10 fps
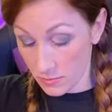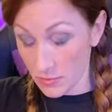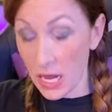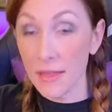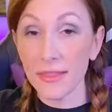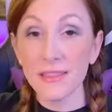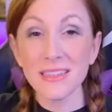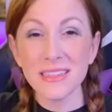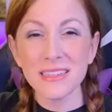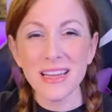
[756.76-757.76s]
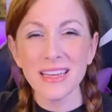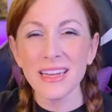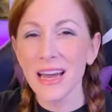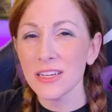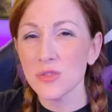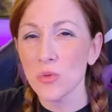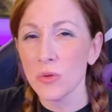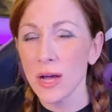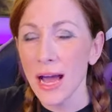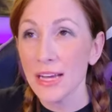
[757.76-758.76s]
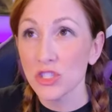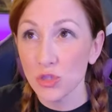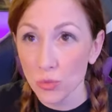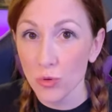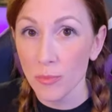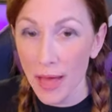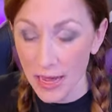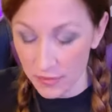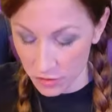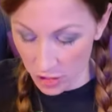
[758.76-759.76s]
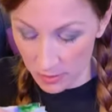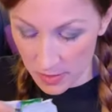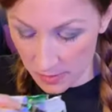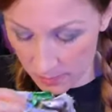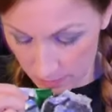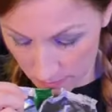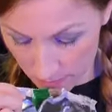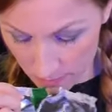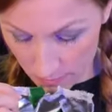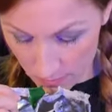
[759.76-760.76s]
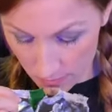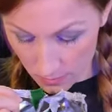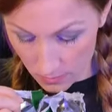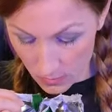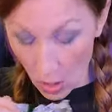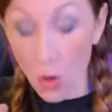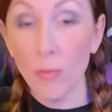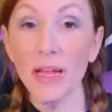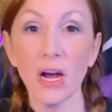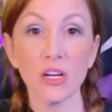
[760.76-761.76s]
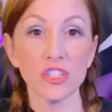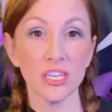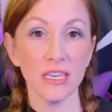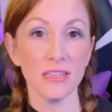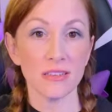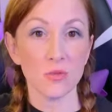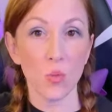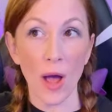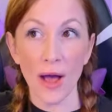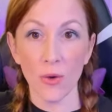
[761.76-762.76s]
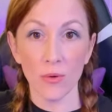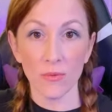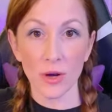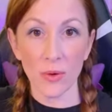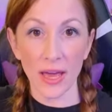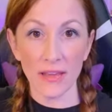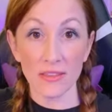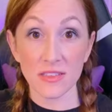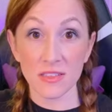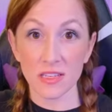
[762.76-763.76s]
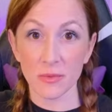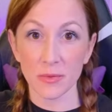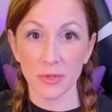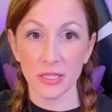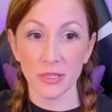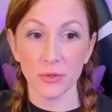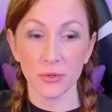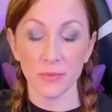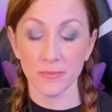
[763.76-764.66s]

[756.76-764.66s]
I think this is like an actual, actual bag of chips. Oh my gosh, it is. Wow. Okay, this is going to be really cool.